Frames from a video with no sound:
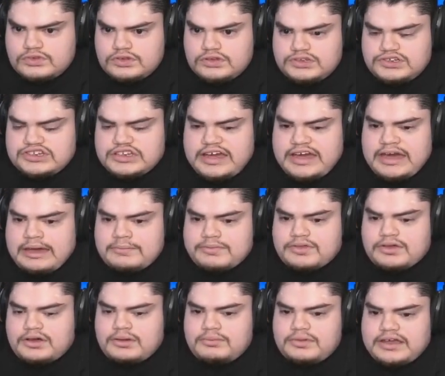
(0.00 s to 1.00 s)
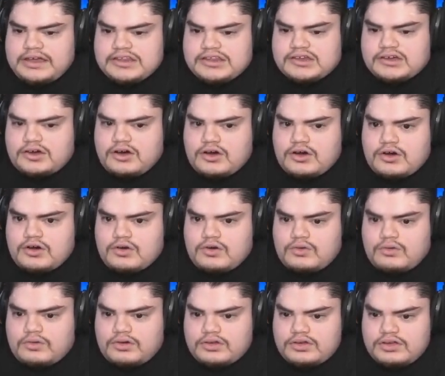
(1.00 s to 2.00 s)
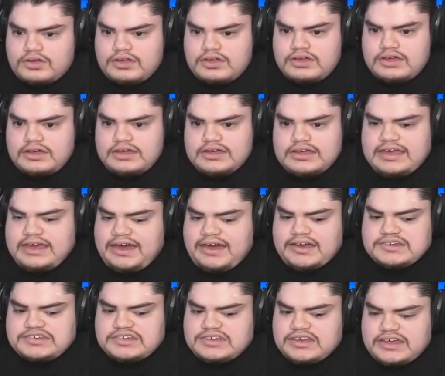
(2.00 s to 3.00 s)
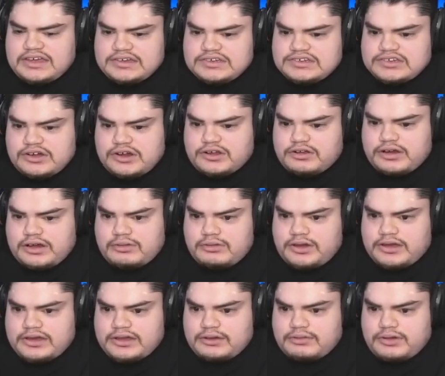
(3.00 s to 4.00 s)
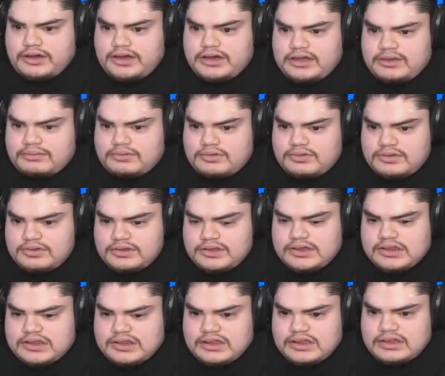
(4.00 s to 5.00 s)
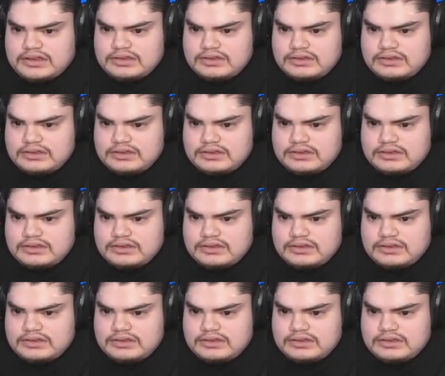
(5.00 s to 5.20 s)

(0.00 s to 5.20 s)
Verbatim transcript: Jam dumb, let's go. He has to take his starter out right here, right? Let's see.